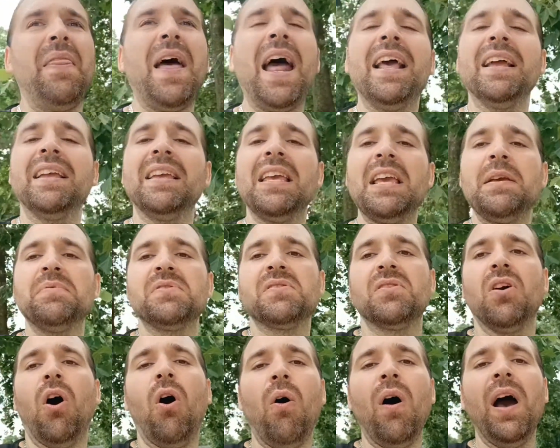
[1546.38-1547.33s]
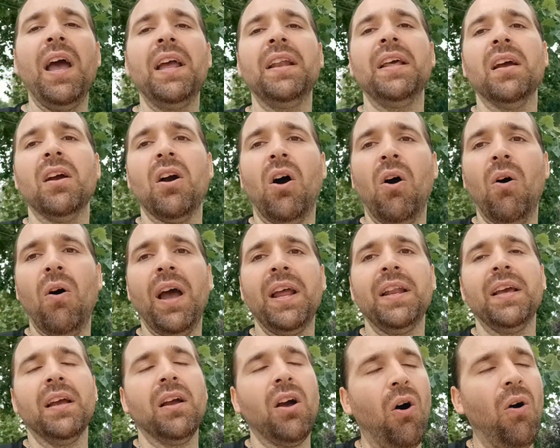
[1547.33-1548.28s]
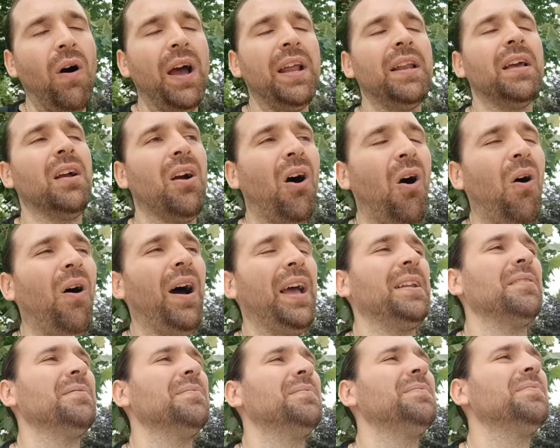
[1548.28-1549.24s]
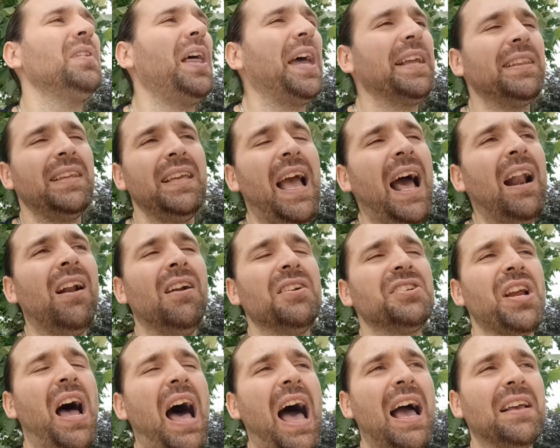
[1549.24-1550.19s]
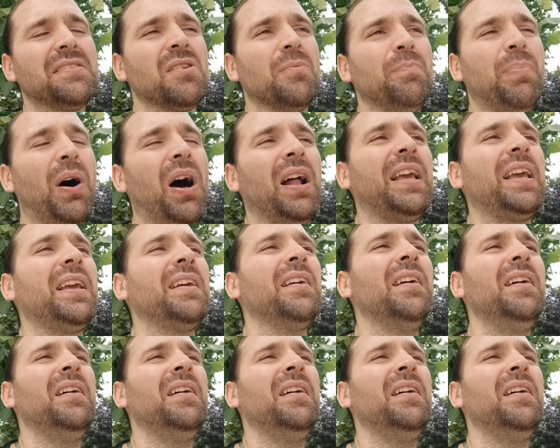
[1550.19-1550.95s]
then it keeps going and going and going and going. Like the Energizer Bunny.